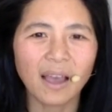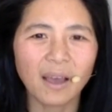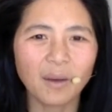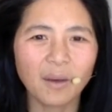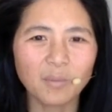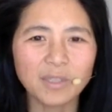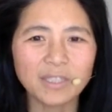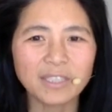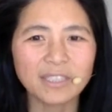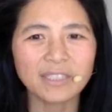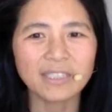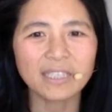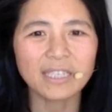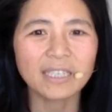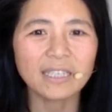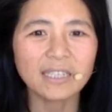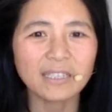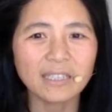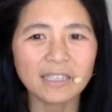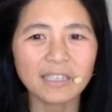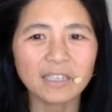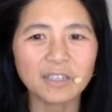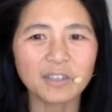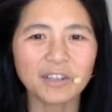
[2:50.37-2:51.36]
was
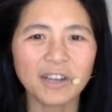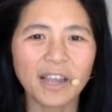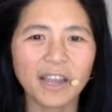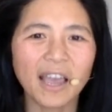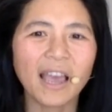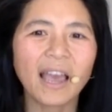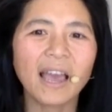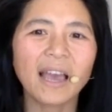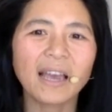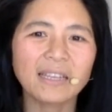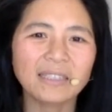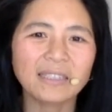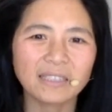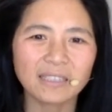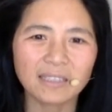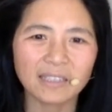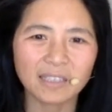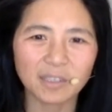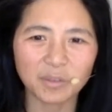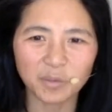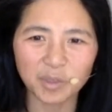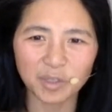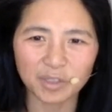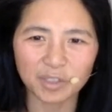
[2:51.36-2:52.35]
dealing or
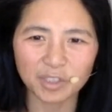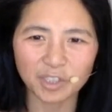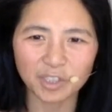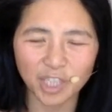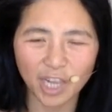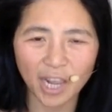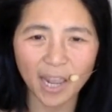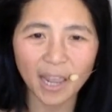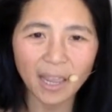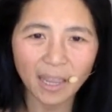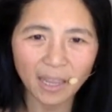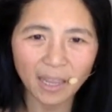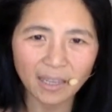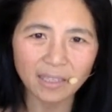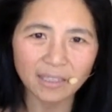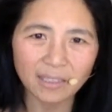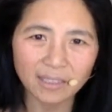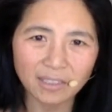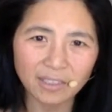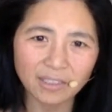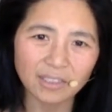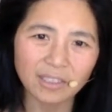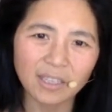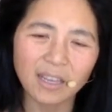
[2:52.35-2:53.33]
handling with
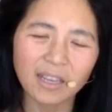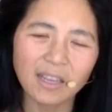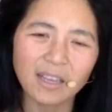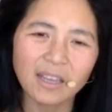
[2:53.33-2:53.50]
change.